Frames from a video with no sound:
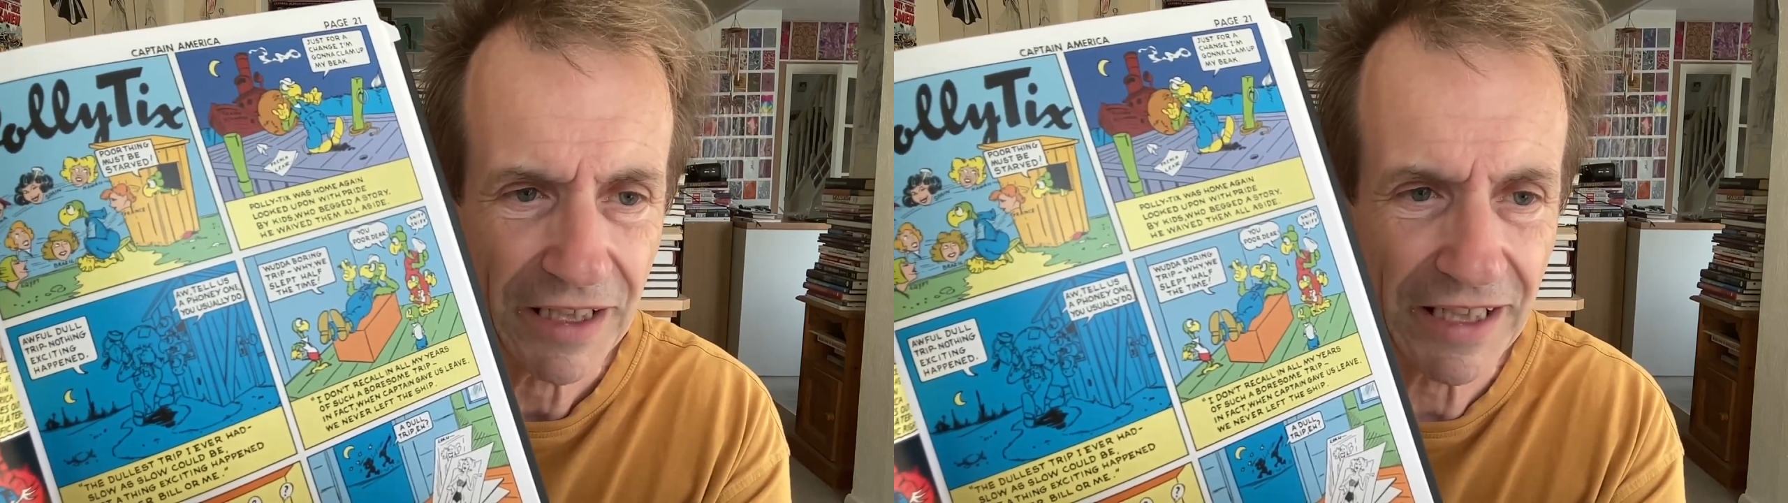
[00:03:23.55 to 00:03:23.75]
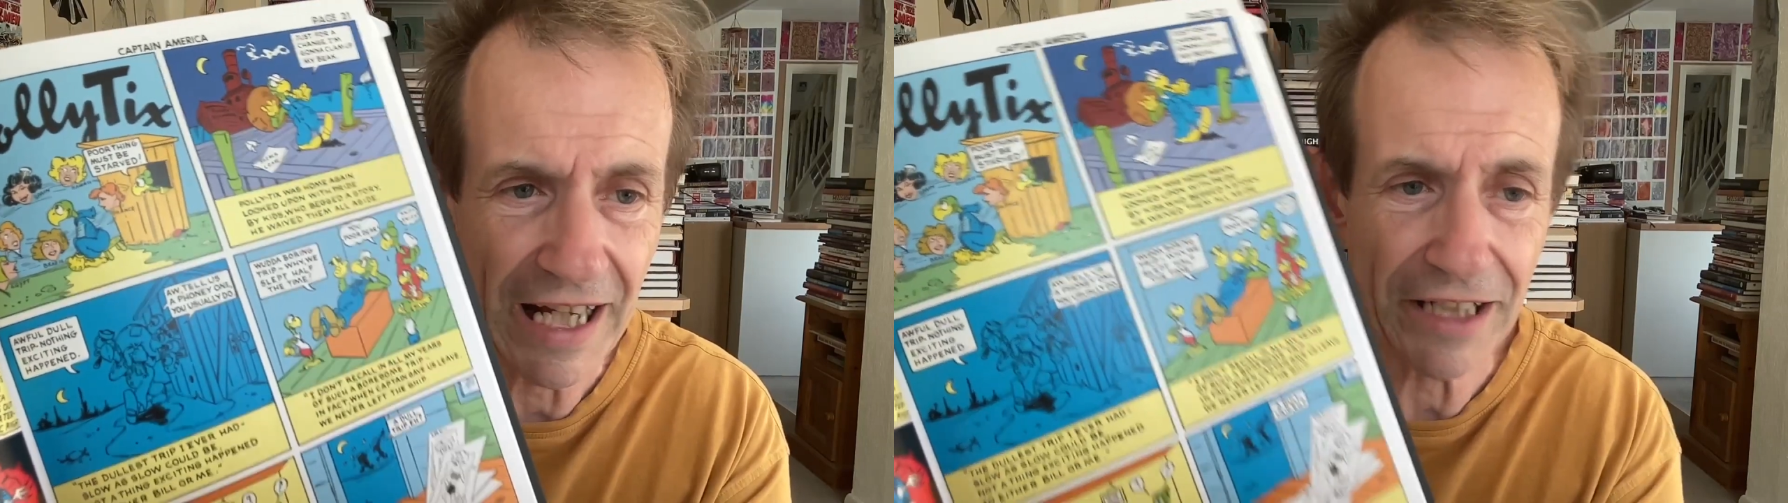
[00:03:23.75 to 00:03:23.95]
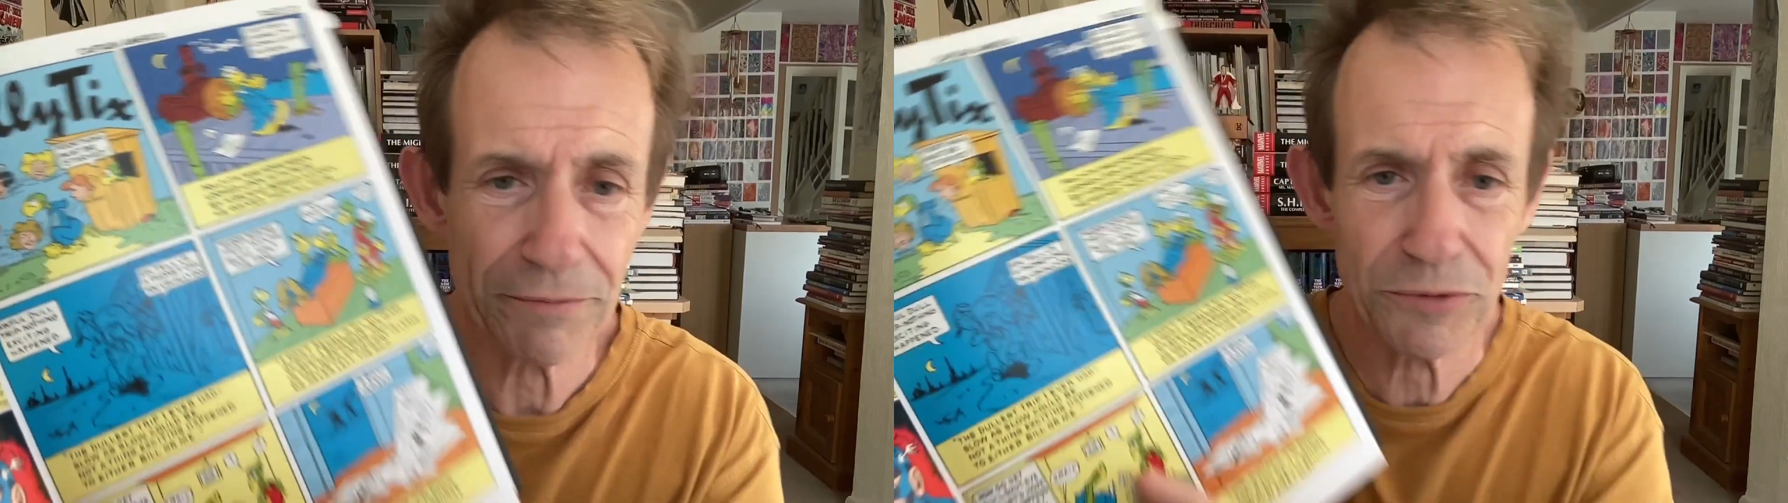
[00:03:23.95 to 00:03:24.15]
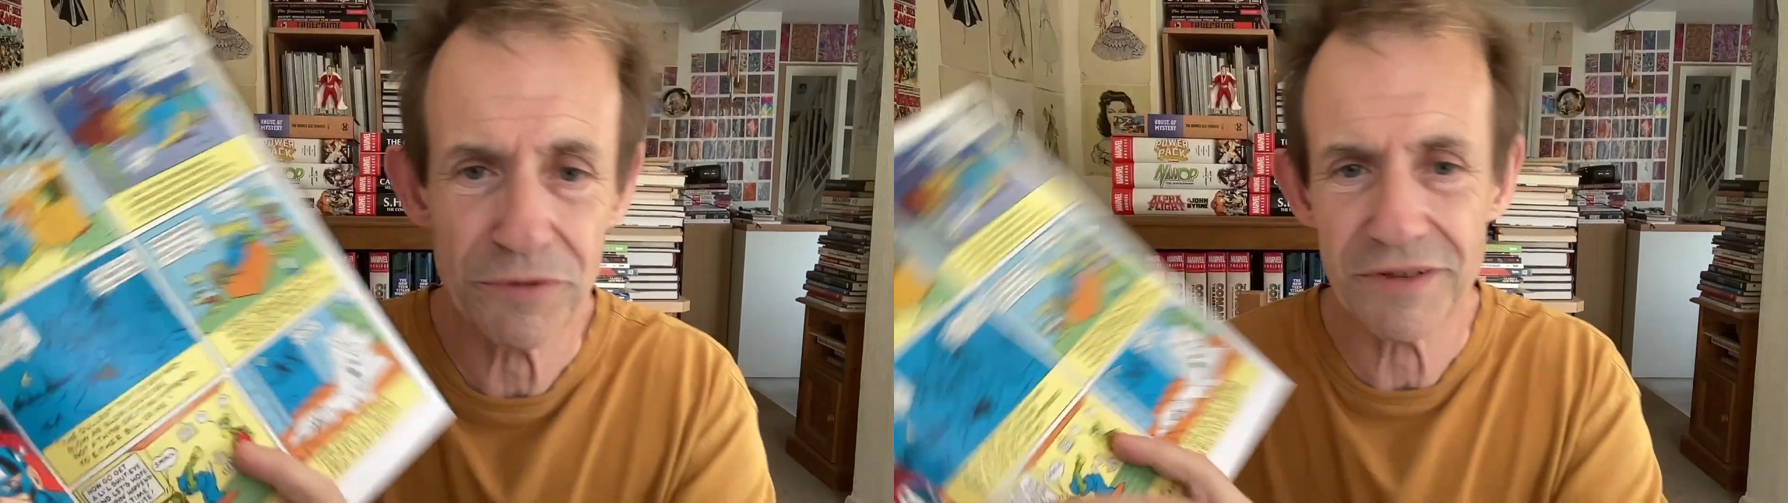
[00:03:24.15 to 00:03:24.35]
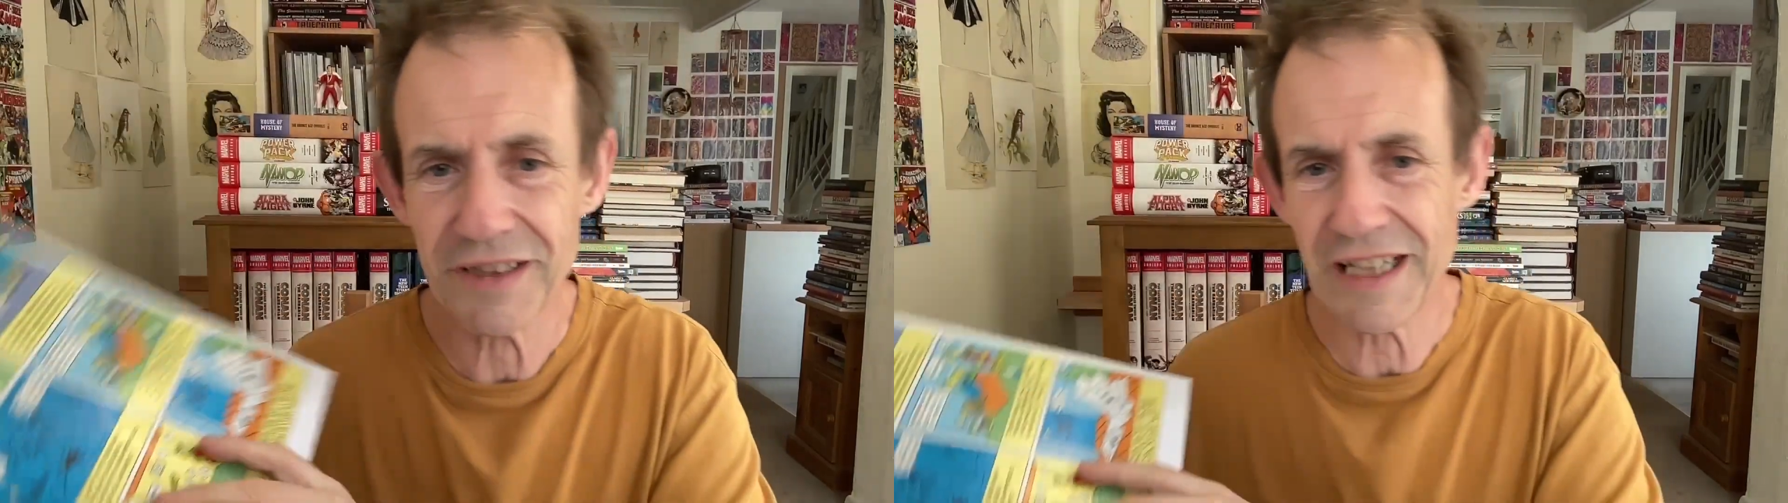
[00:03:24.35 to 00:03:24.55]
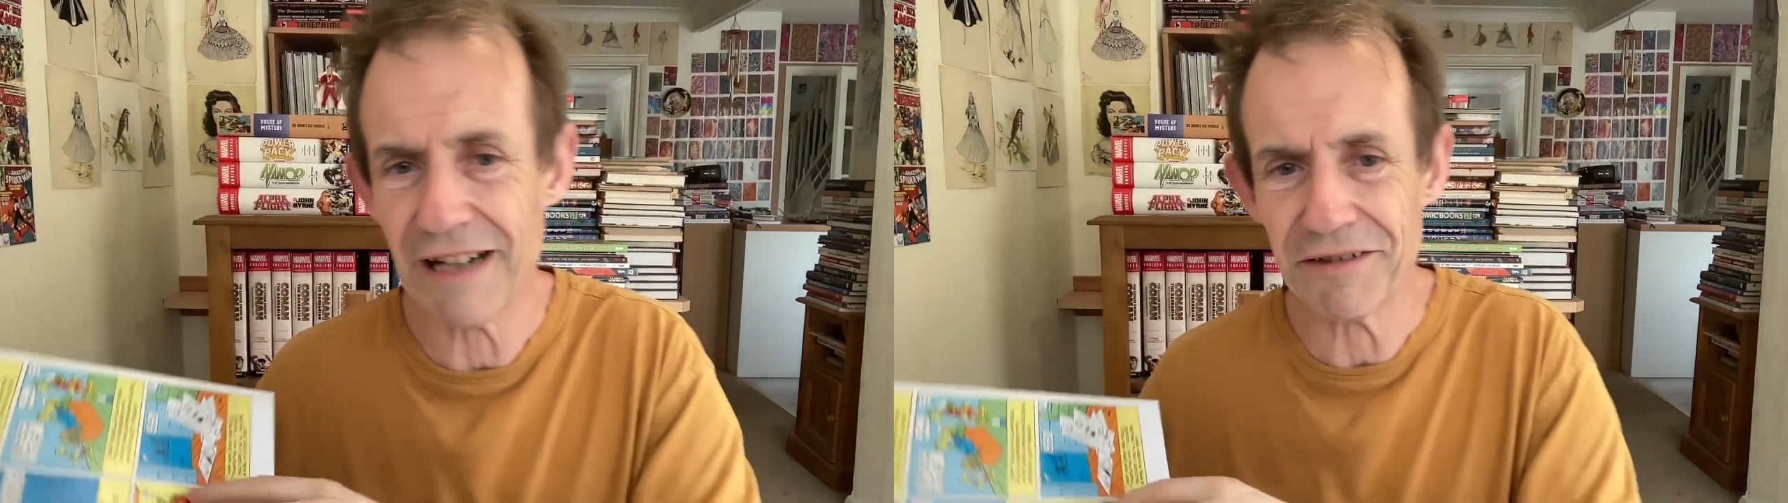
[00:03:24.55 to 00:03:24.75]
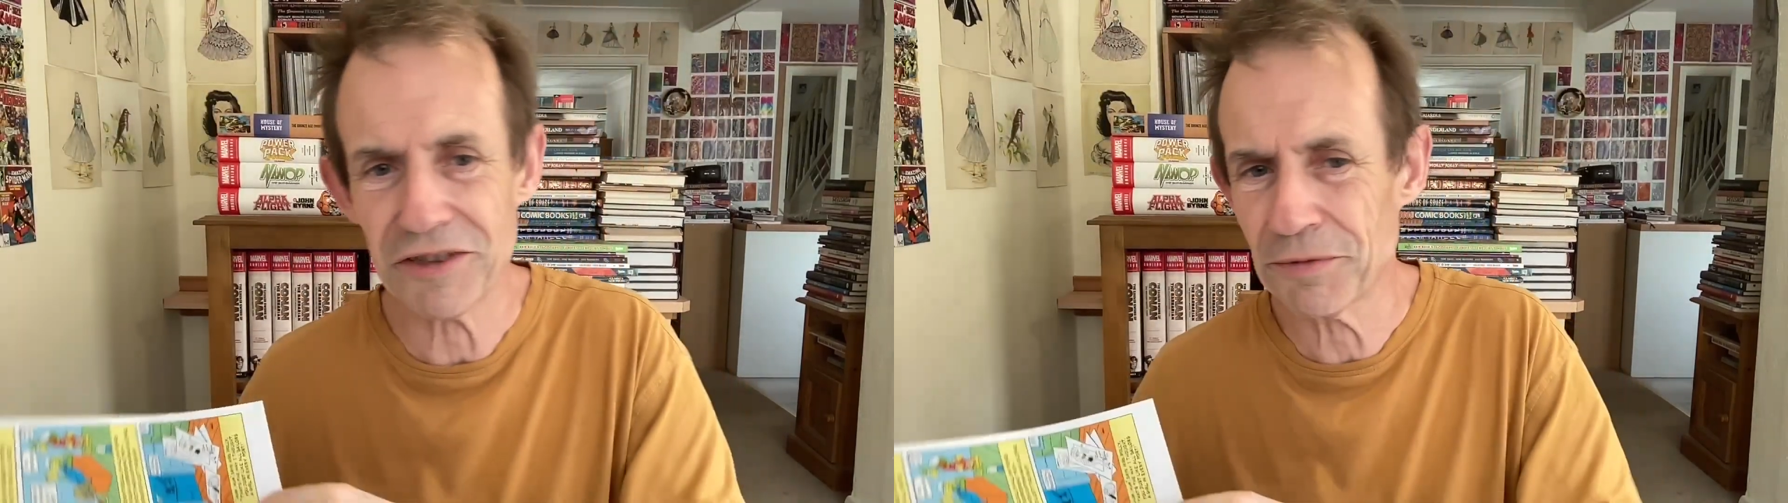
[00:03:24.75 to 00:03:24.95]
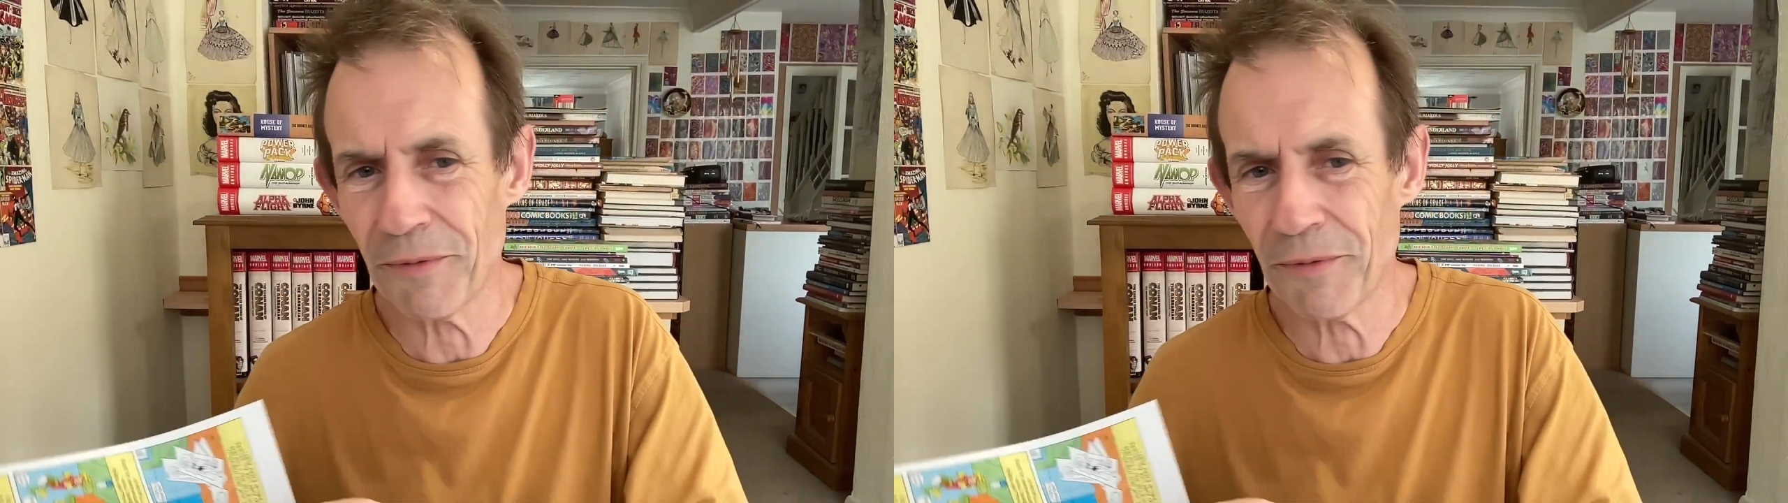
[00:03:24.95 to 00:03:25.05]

The animal characters